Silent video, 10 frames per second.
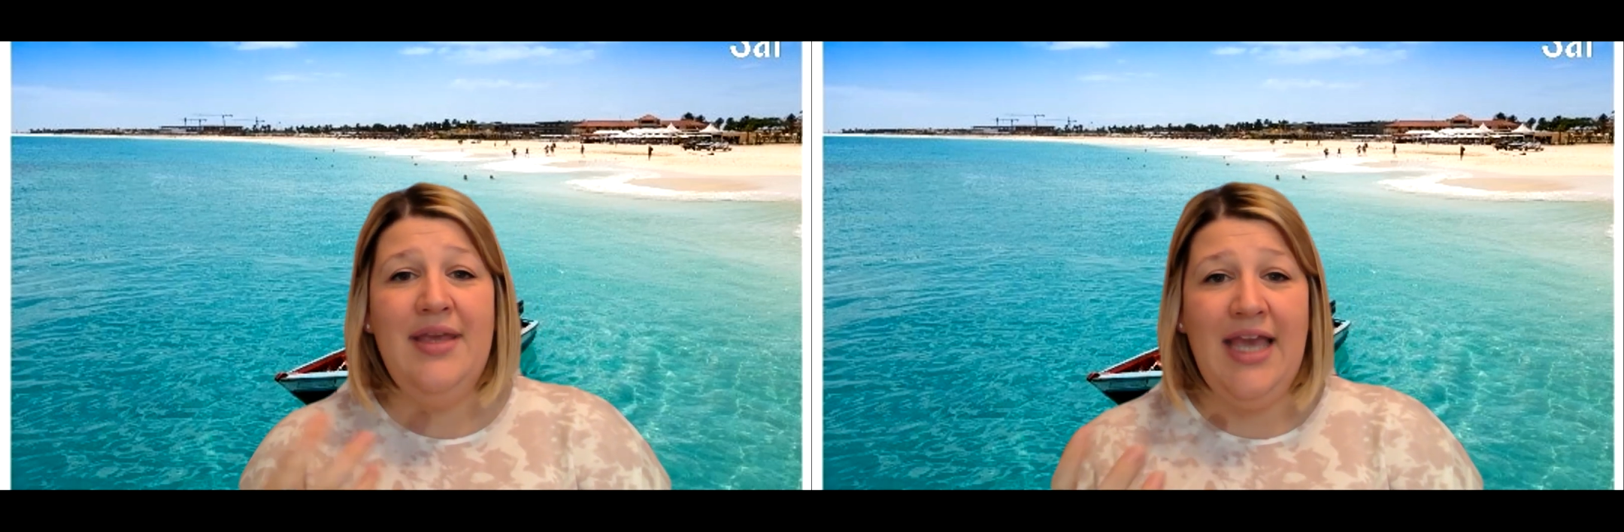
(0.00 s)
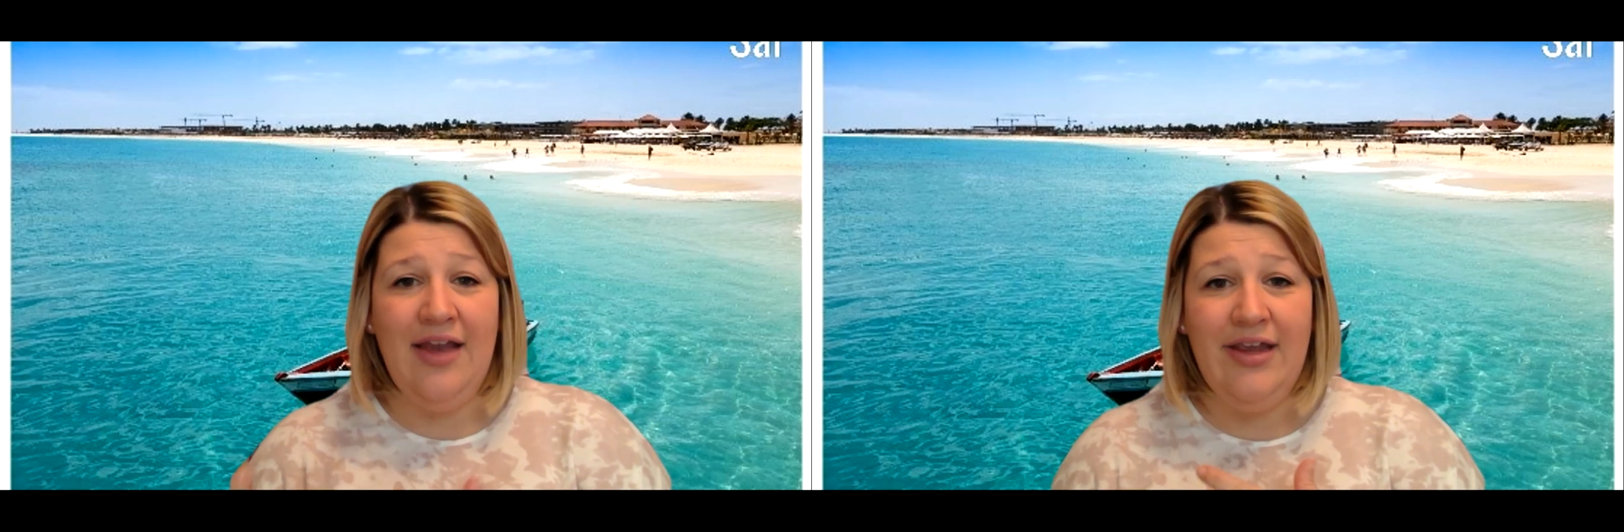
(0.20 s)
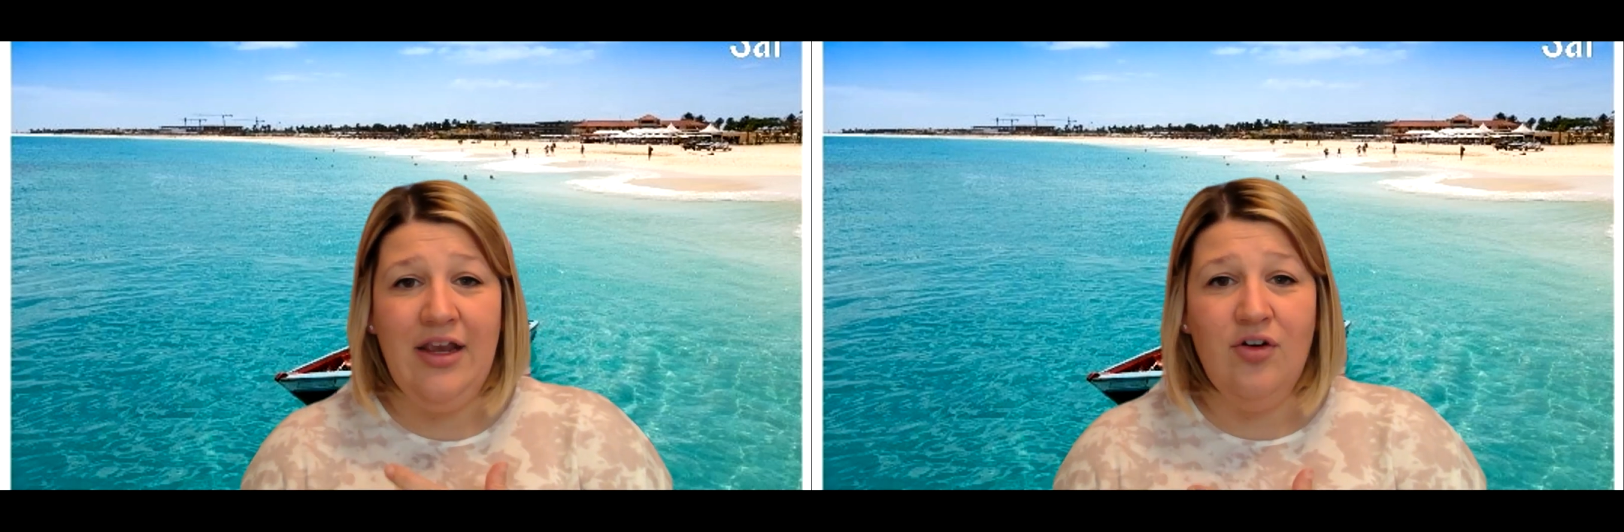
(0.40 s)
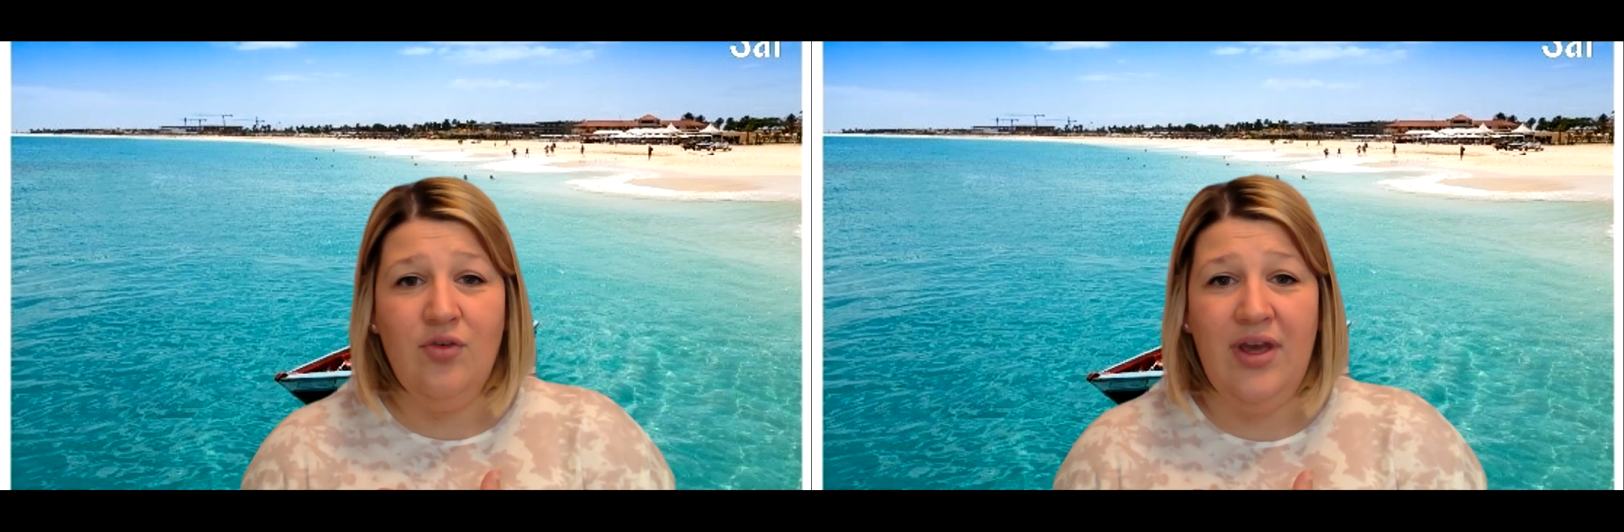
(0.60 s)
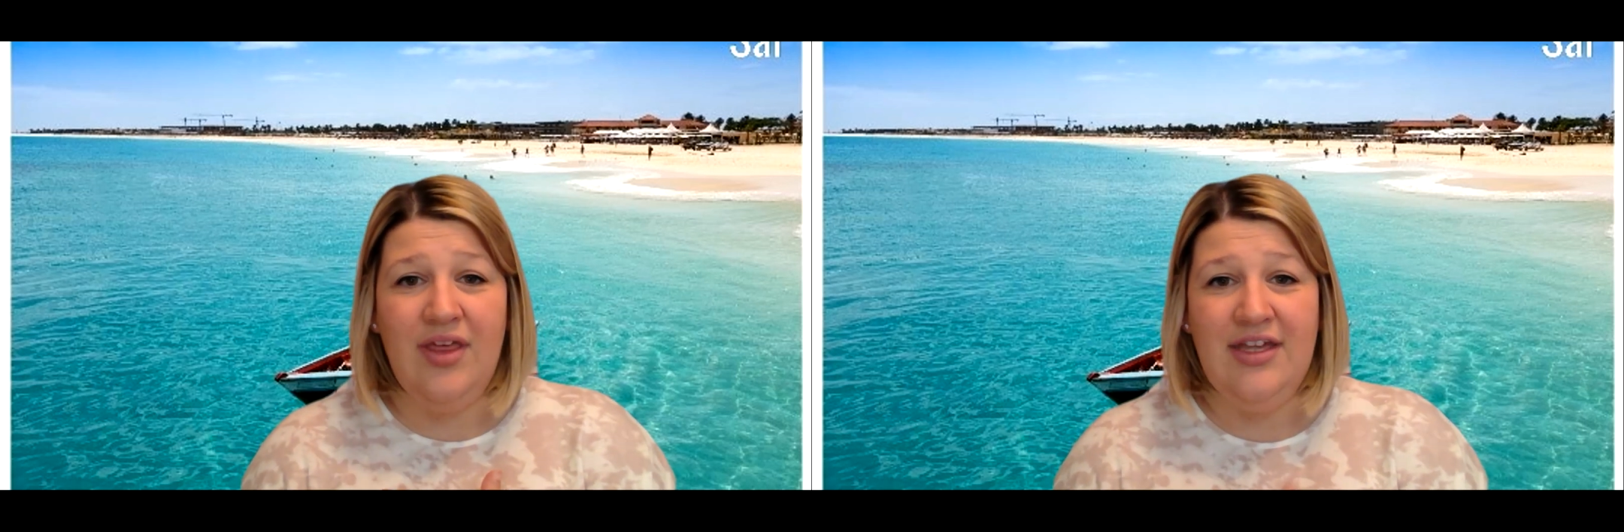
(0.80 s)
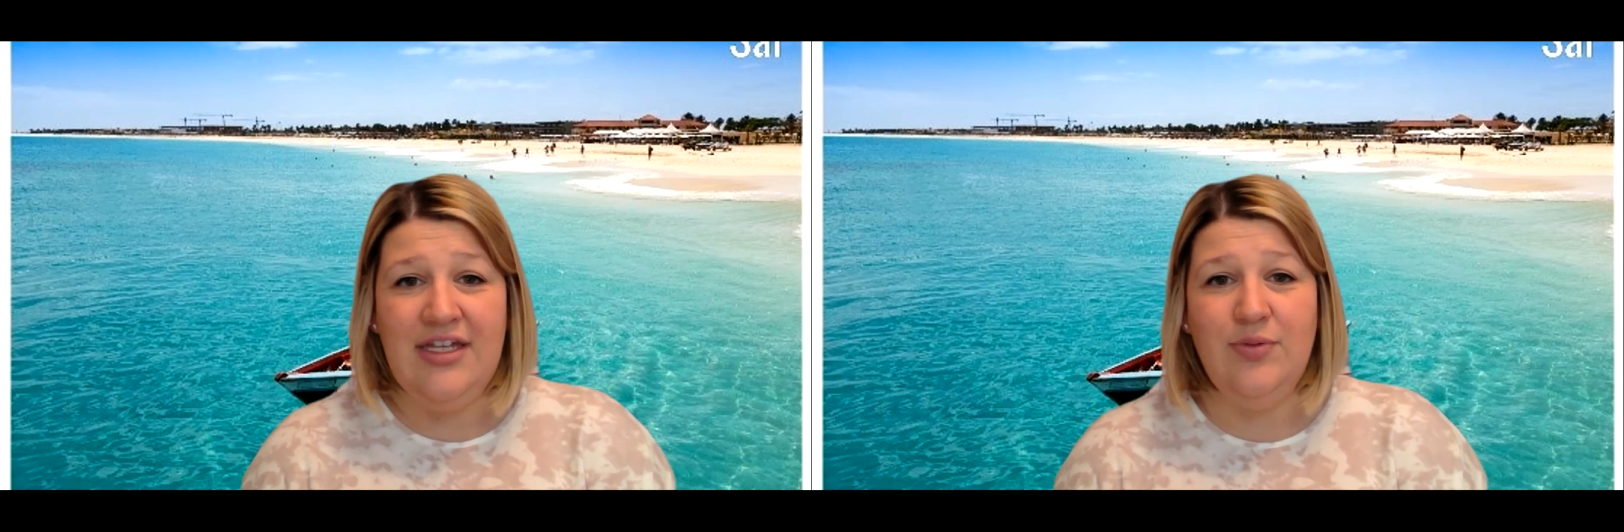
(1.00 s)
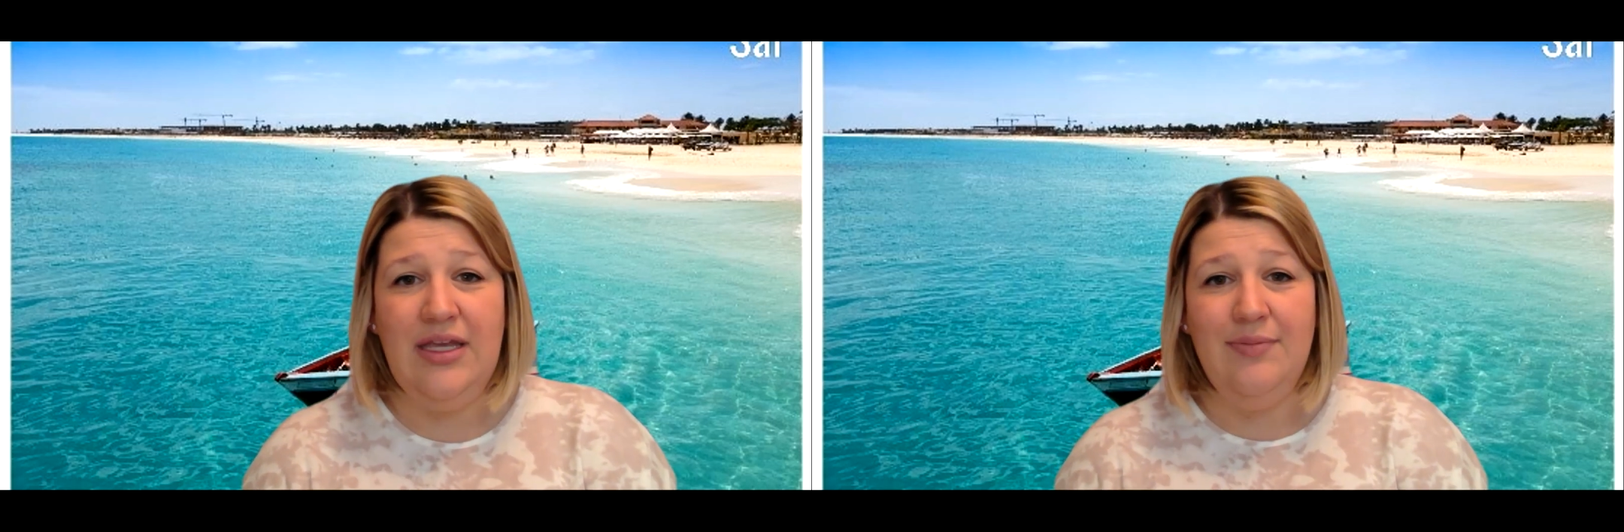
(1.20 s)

carrying on with this week,